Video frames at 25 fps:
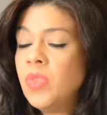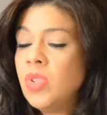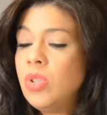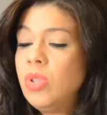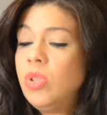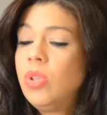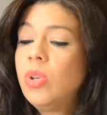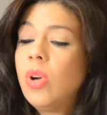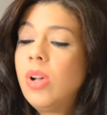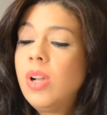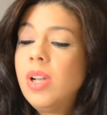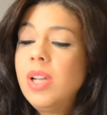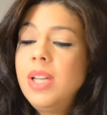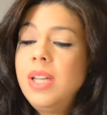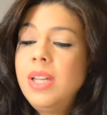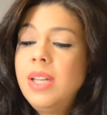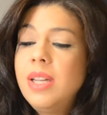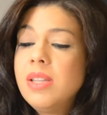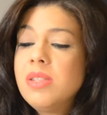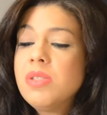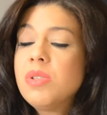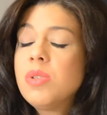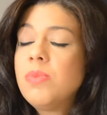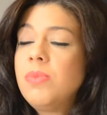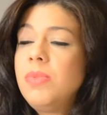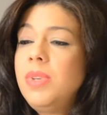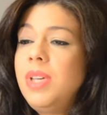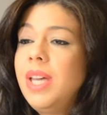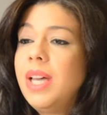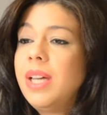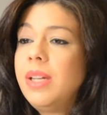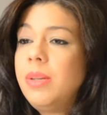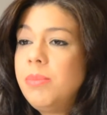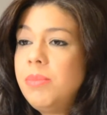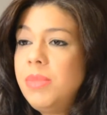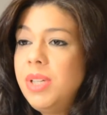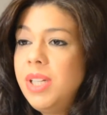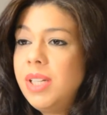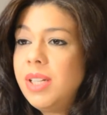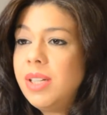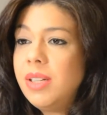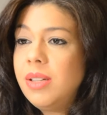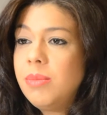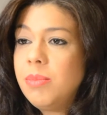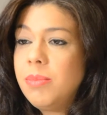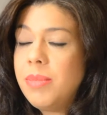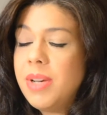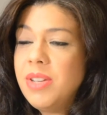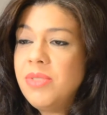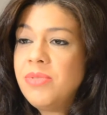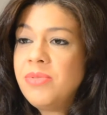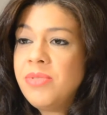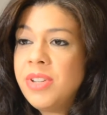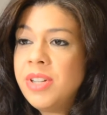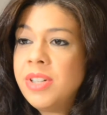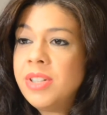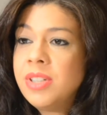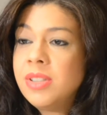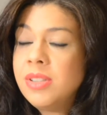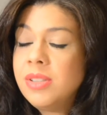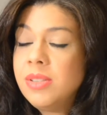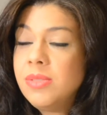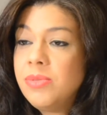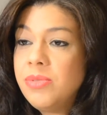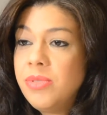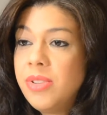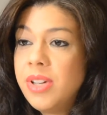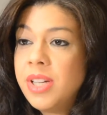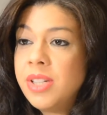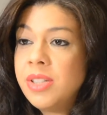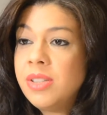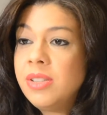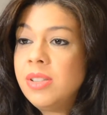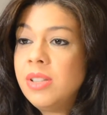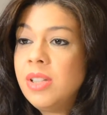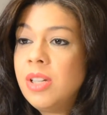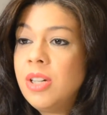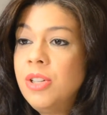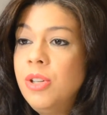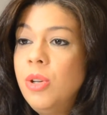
you only need to be admitted by federal law.